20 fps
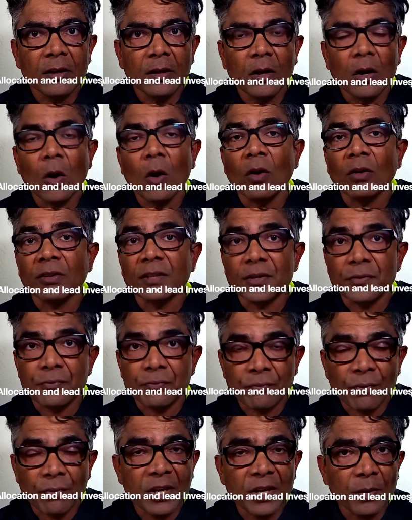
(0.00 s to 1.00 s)
or the
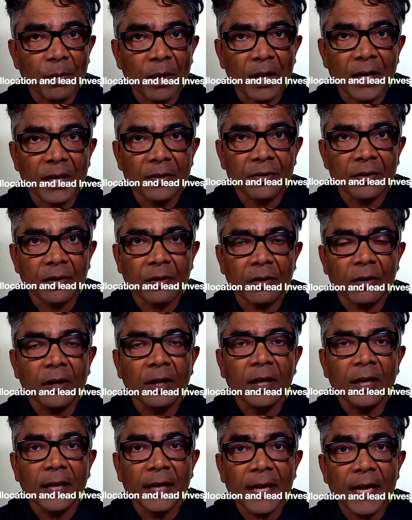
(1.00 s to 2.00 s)
fund manager
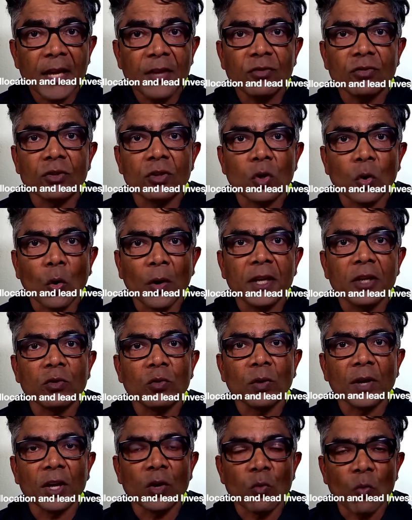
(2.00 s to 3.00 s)
is going to
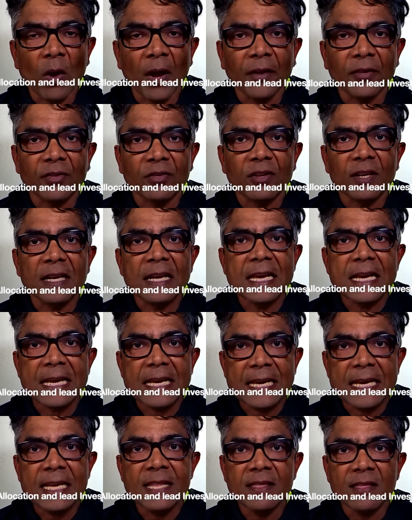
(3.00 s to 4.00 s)
invest
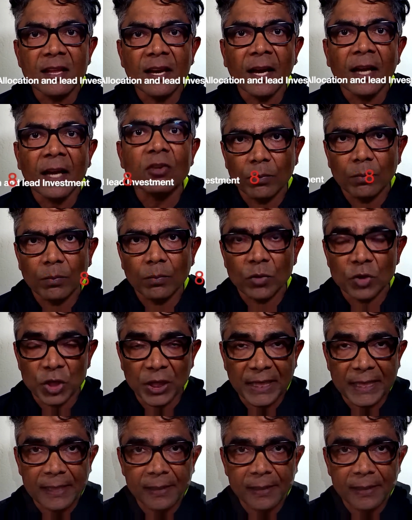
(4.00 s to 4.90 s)
in that deal.